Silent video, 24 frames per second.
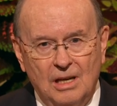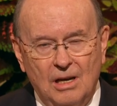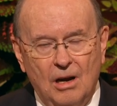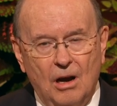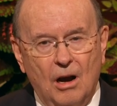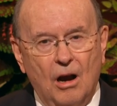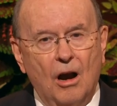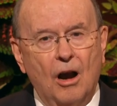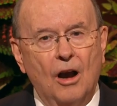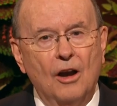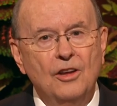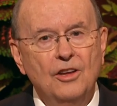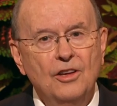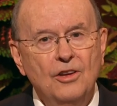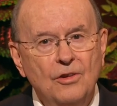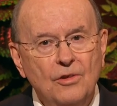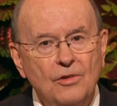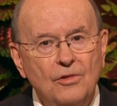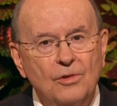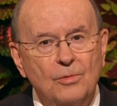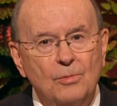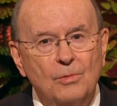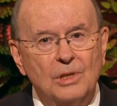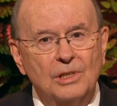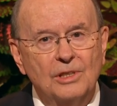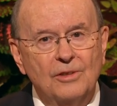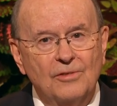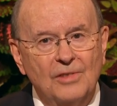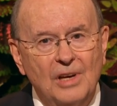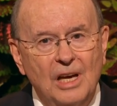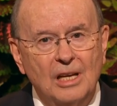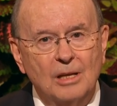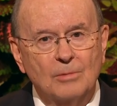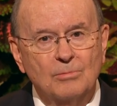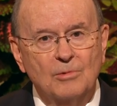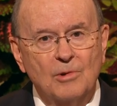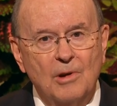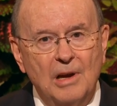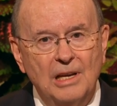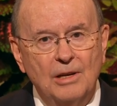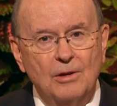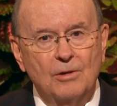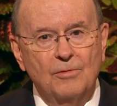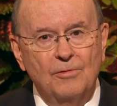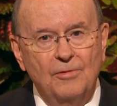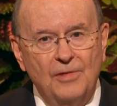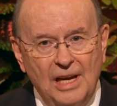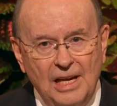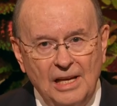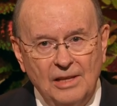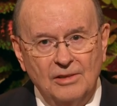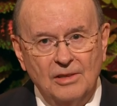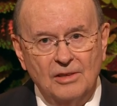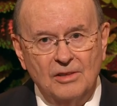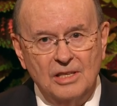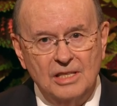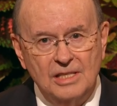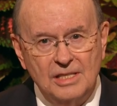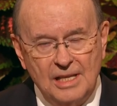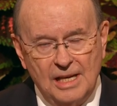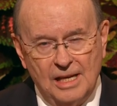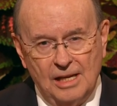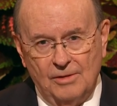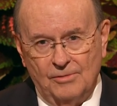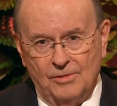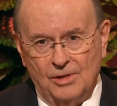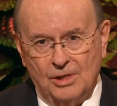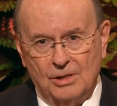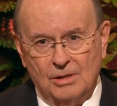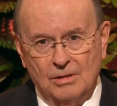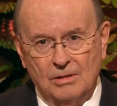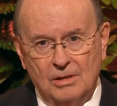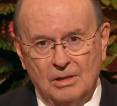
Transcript: Our youth will develop greater faith in the Savior,